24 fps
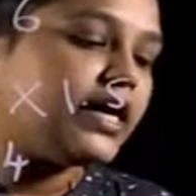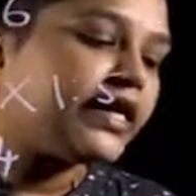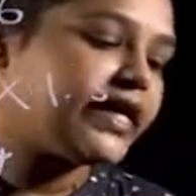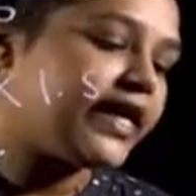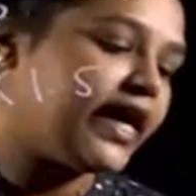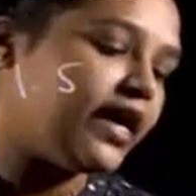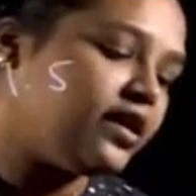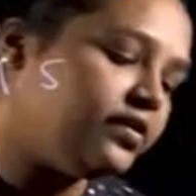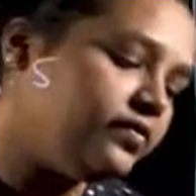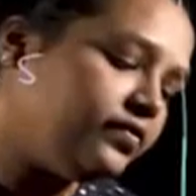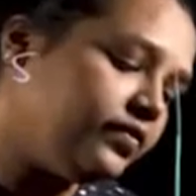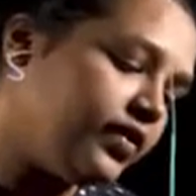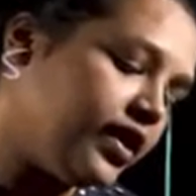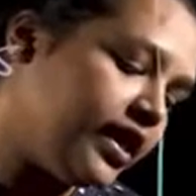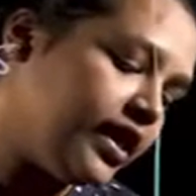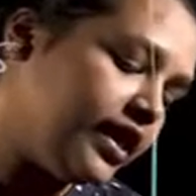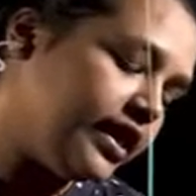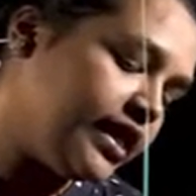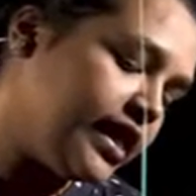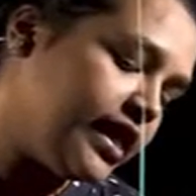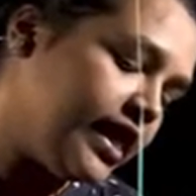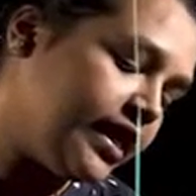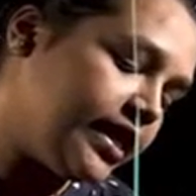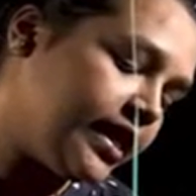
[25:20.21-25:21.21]
Can we
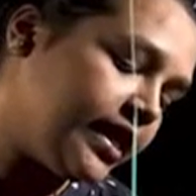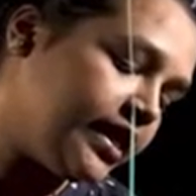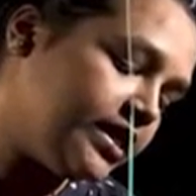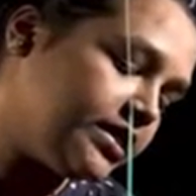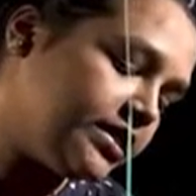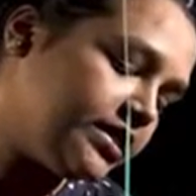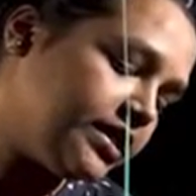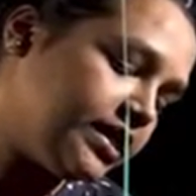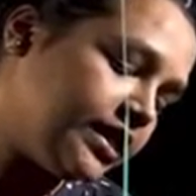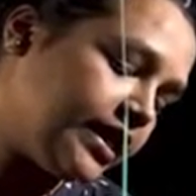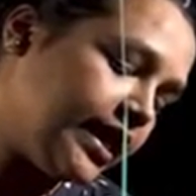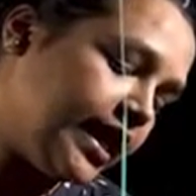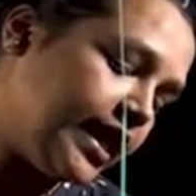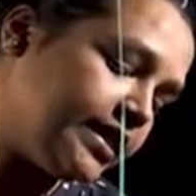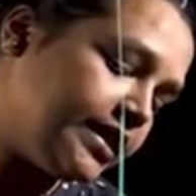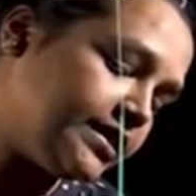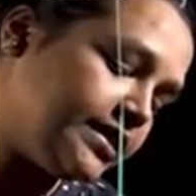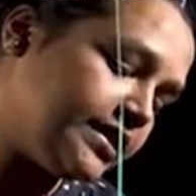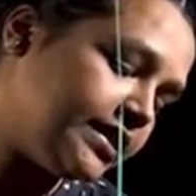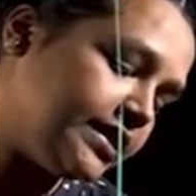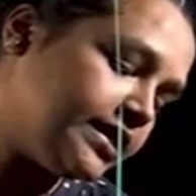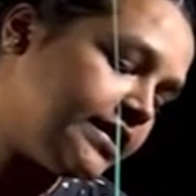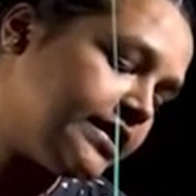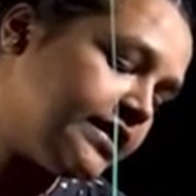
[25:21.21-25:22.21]
rearrange it as
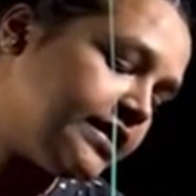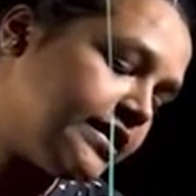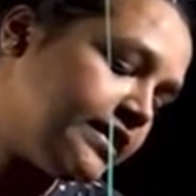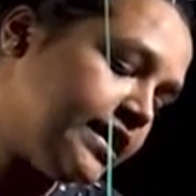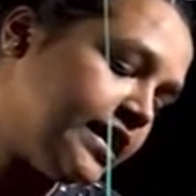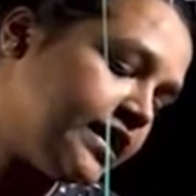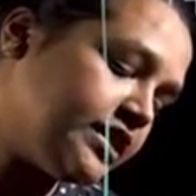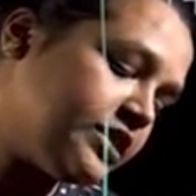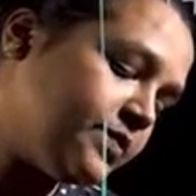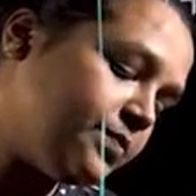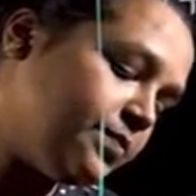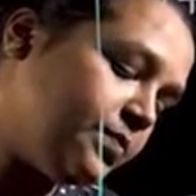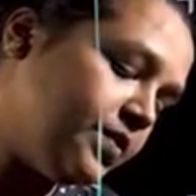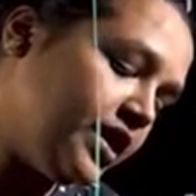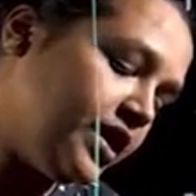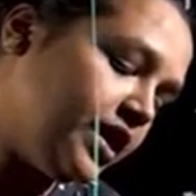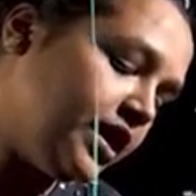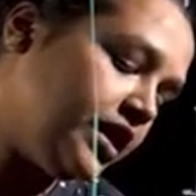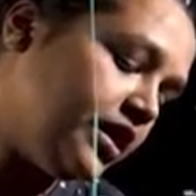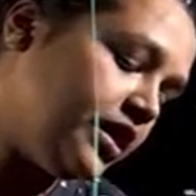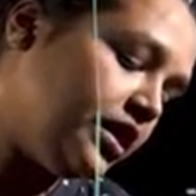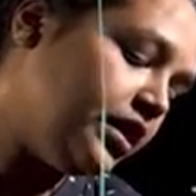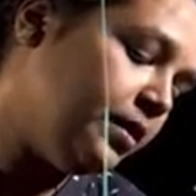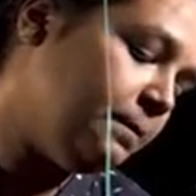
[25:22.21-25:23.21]
6p
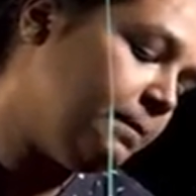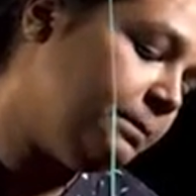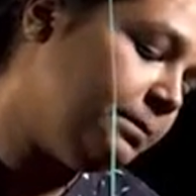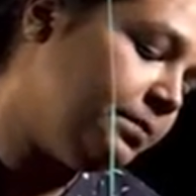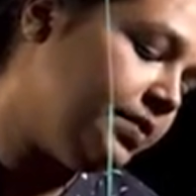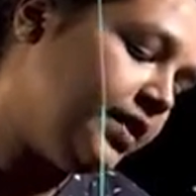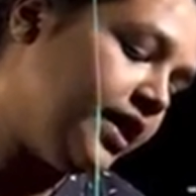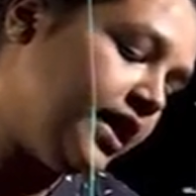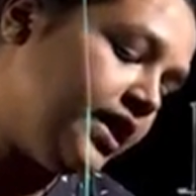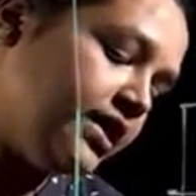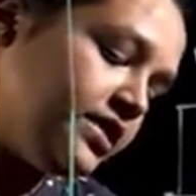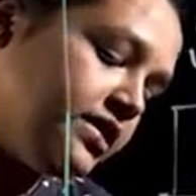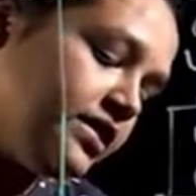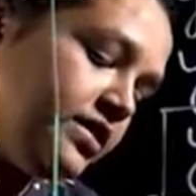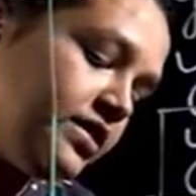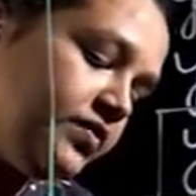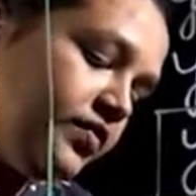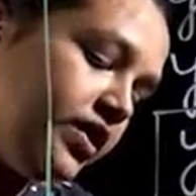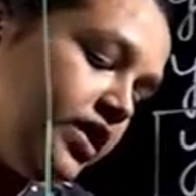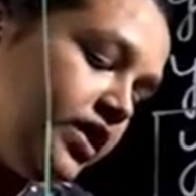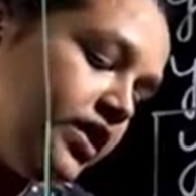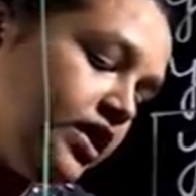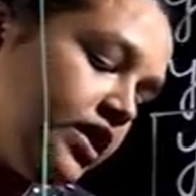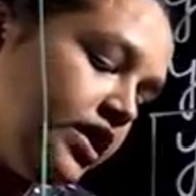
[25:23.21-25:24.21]
plus
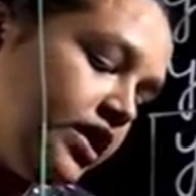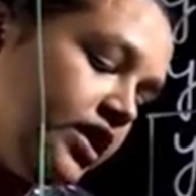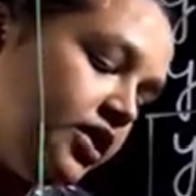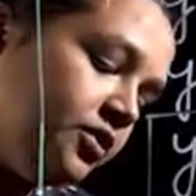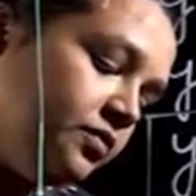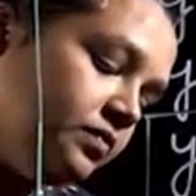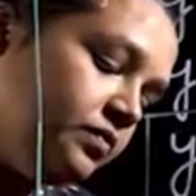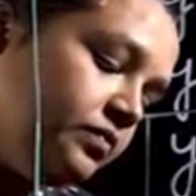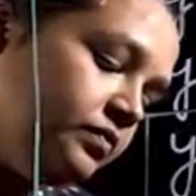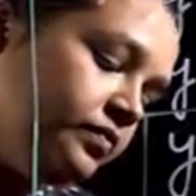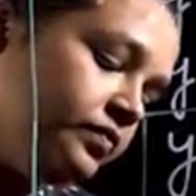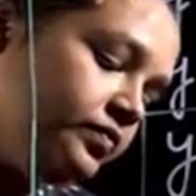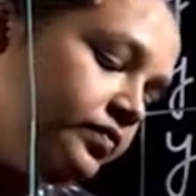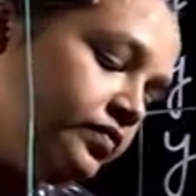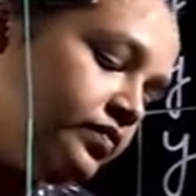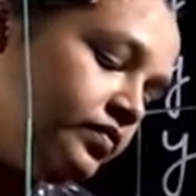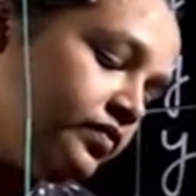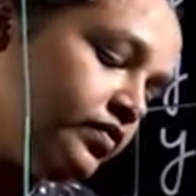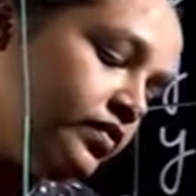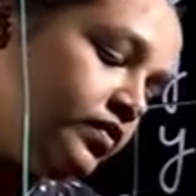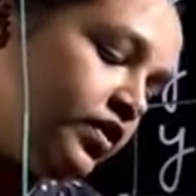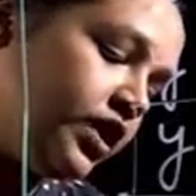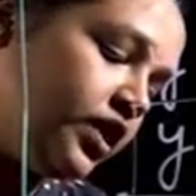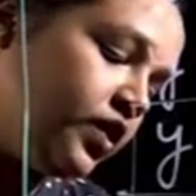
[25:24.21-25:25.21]
17
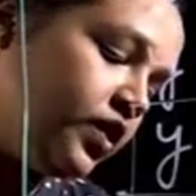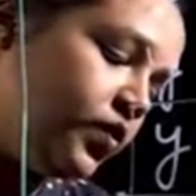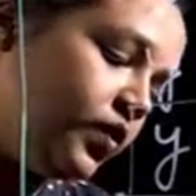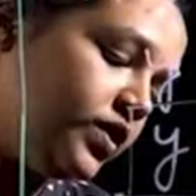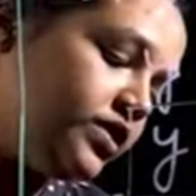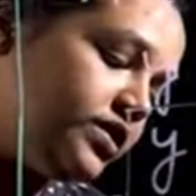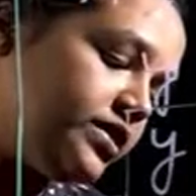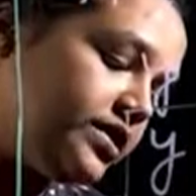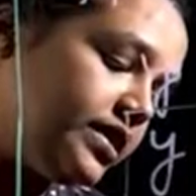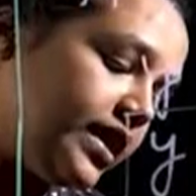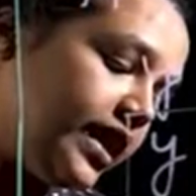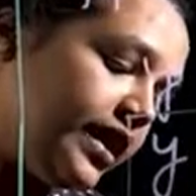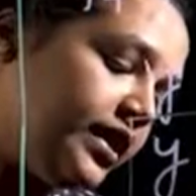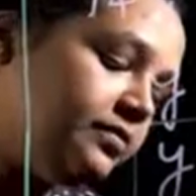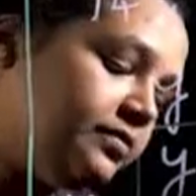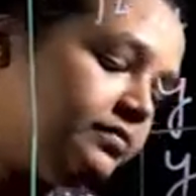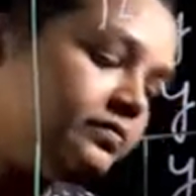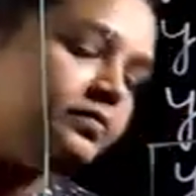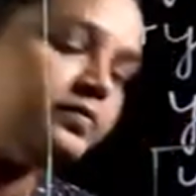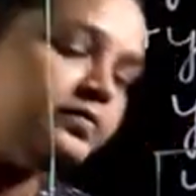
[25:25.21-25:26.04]
equals 9?